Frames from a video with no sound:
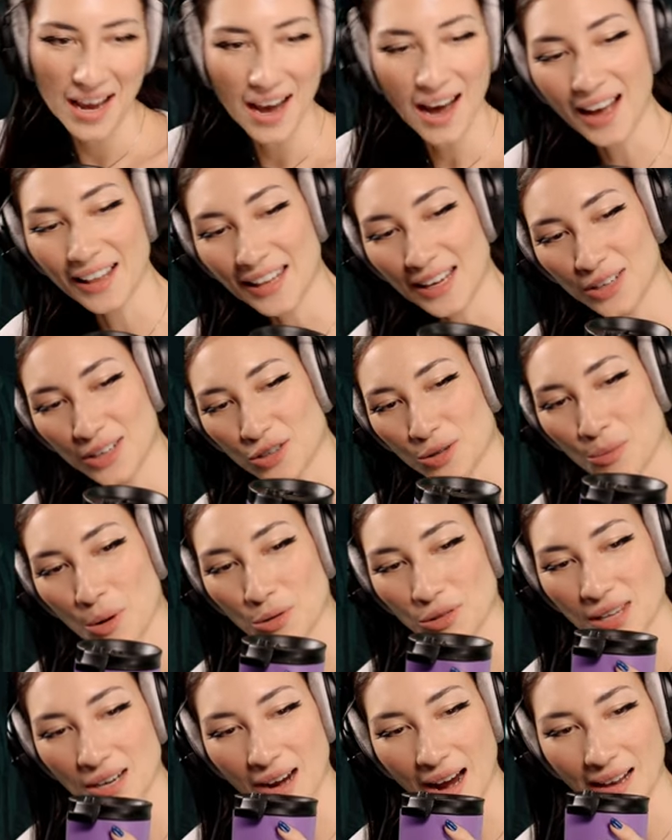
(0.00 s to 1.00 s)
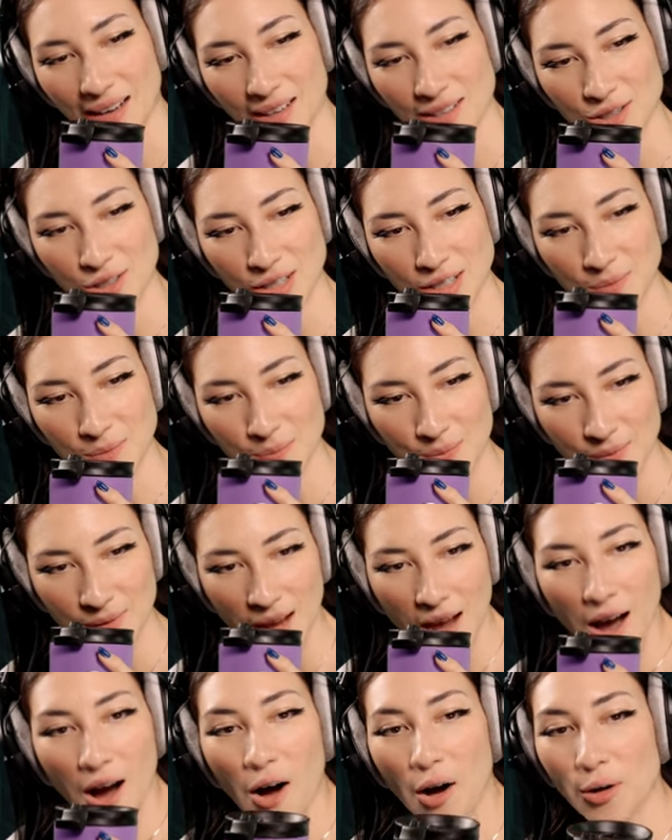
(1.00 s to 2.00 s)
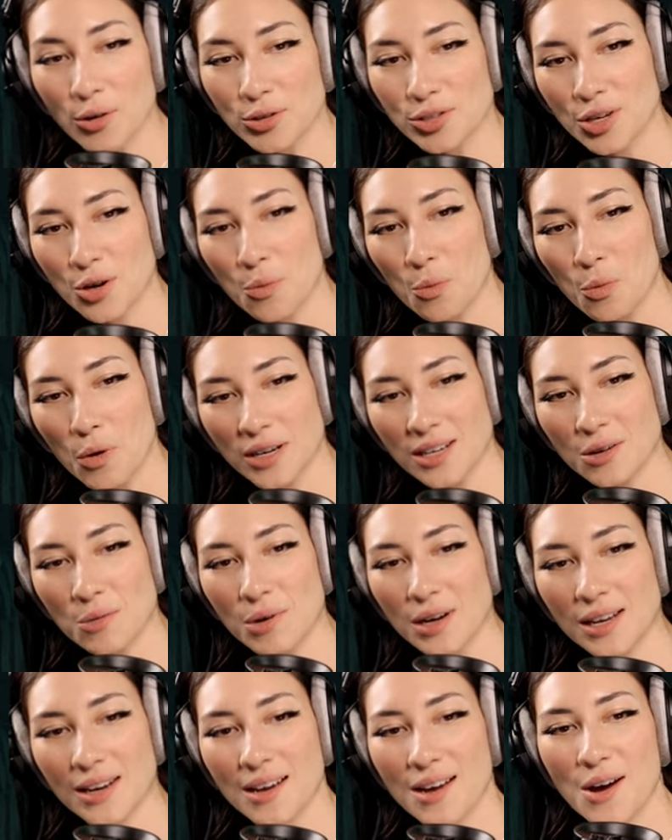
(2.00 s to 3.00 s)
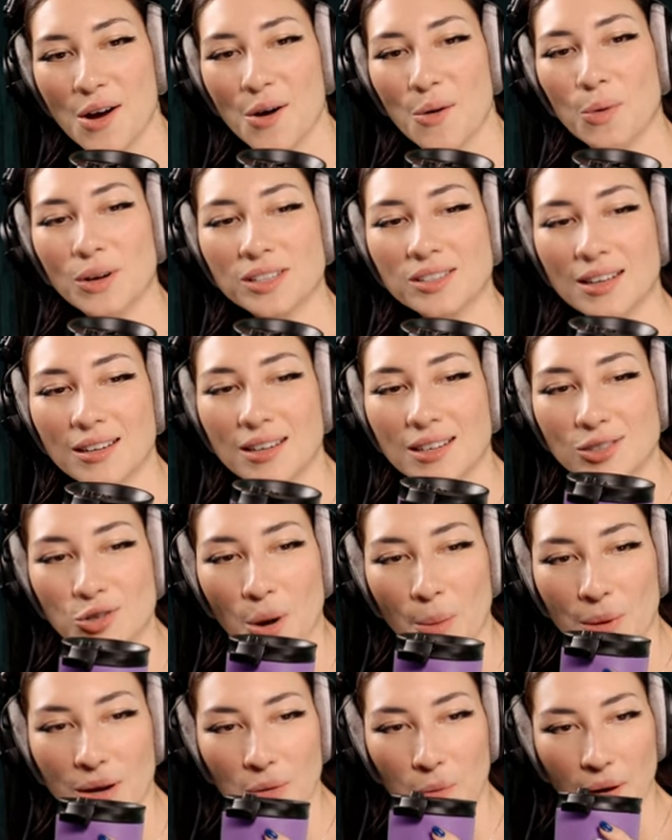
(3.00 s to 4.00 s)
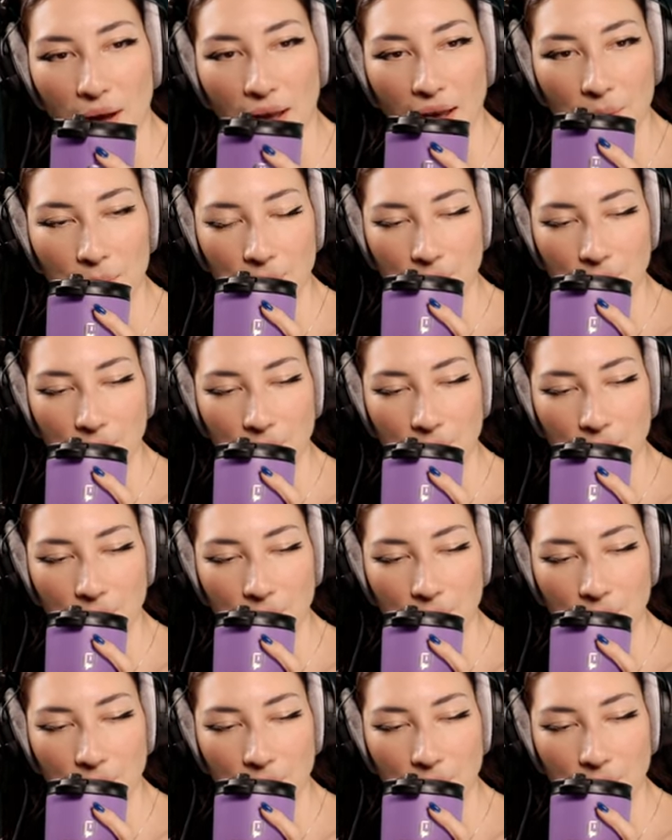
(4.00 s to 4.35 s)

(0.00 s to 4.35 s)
I like your remote there, Alistair. Also, what do you want? What sunnies do you want me to wear?